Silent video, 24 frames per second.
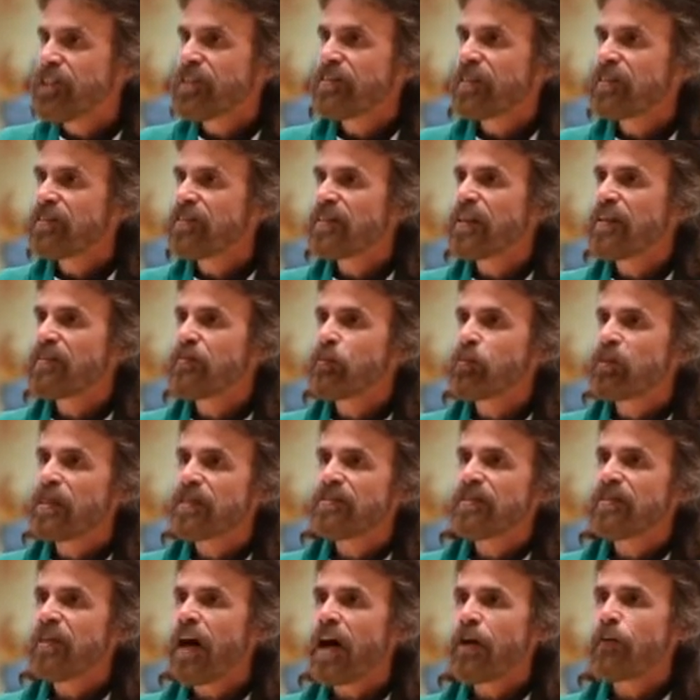And Jesus
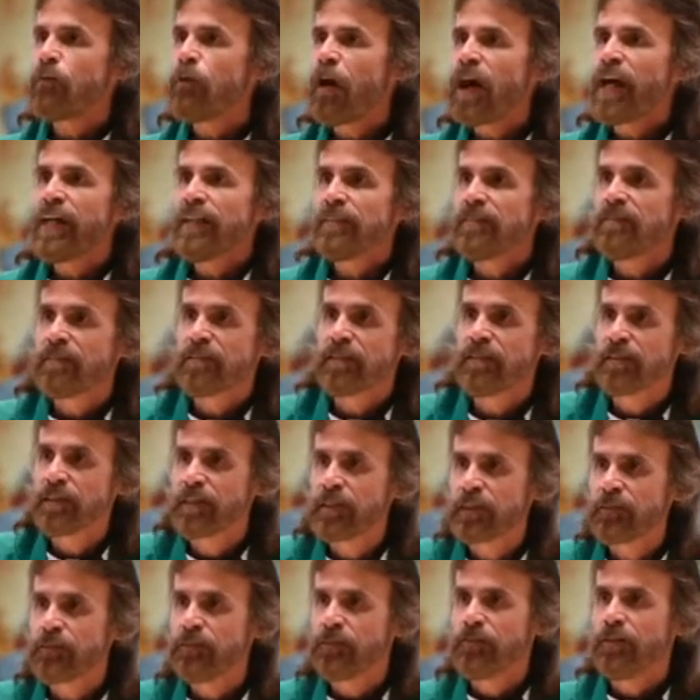says, well, it's not right
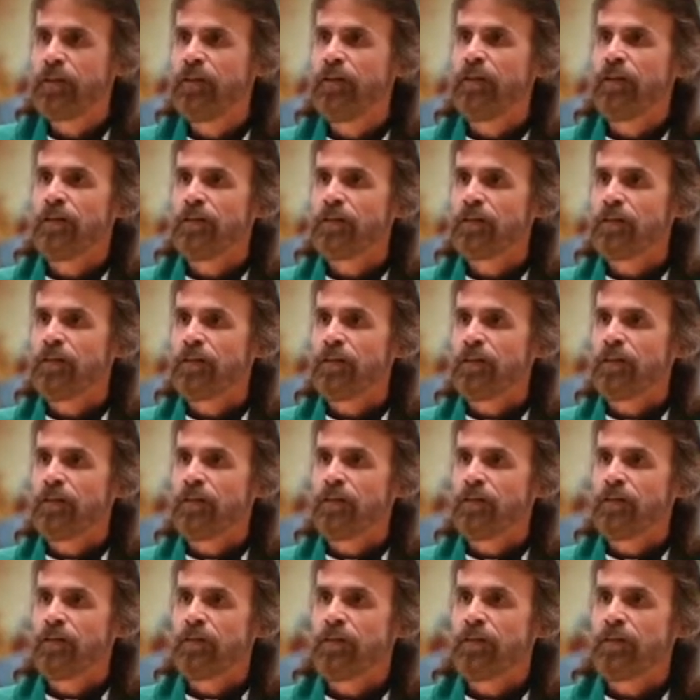to give
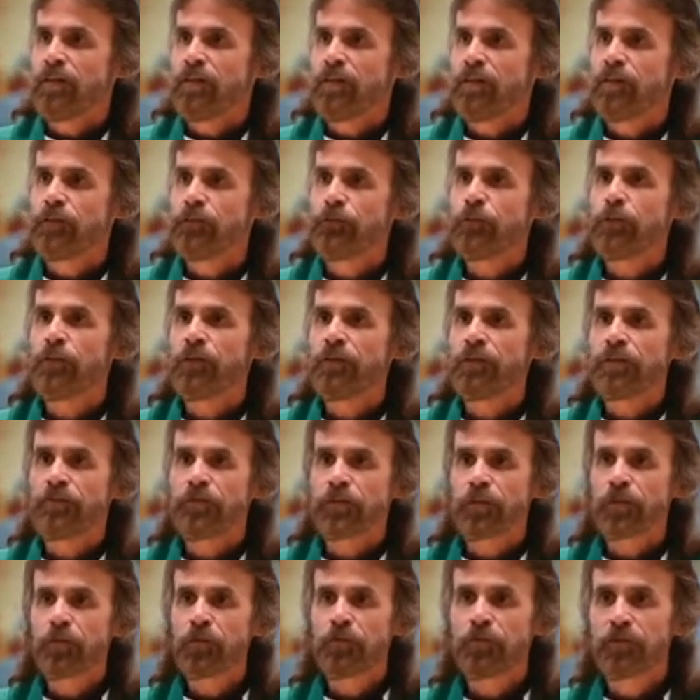the
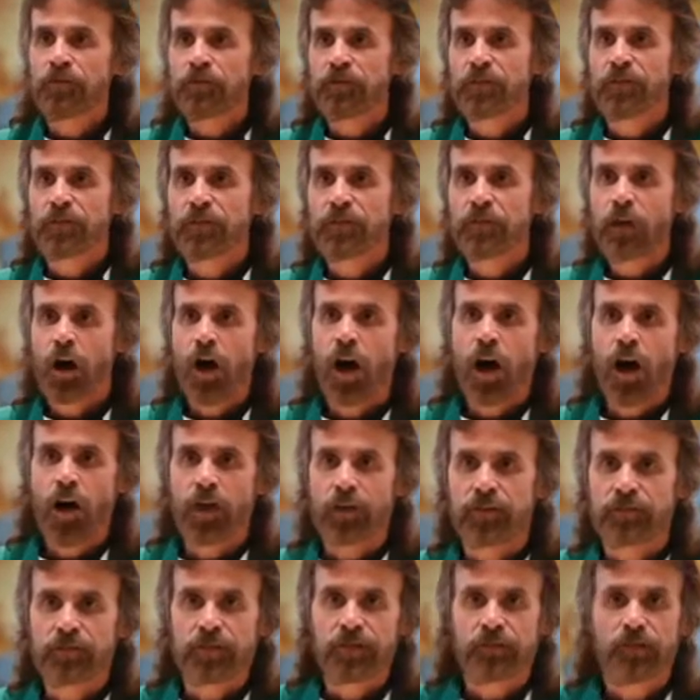food of the children to the
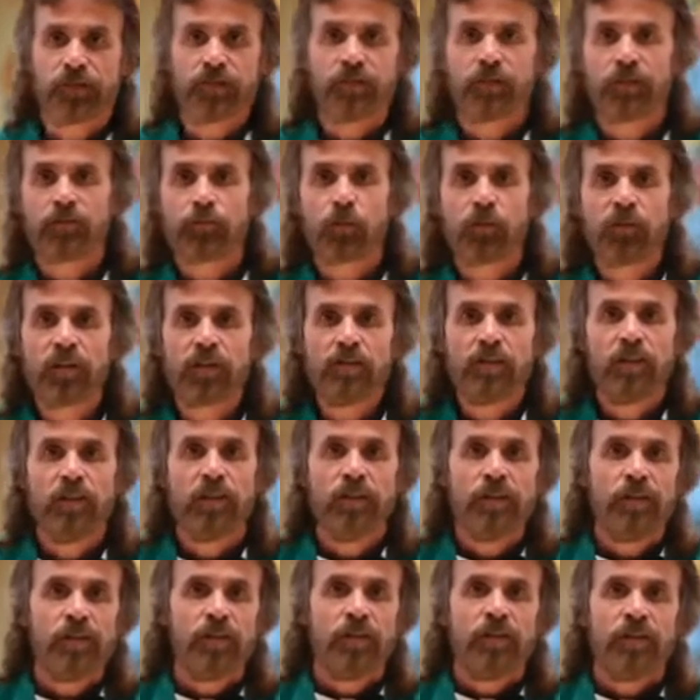dogs. And she says,
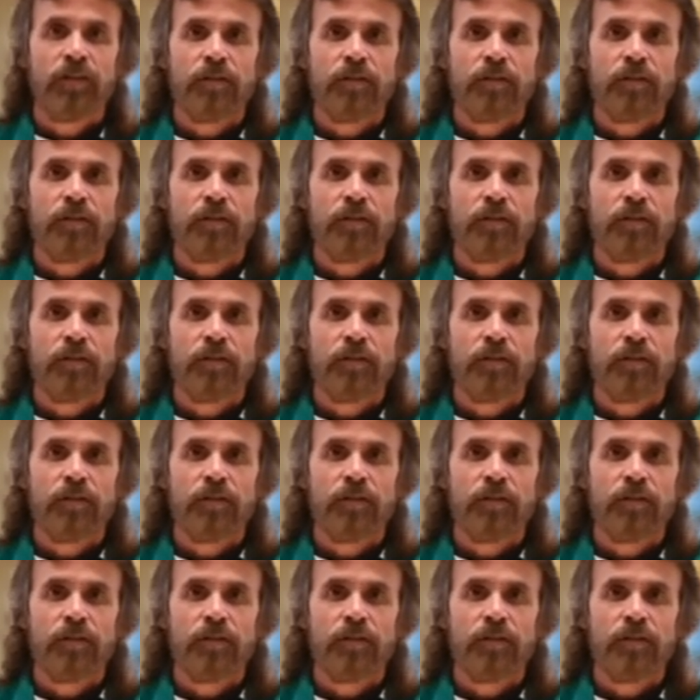well,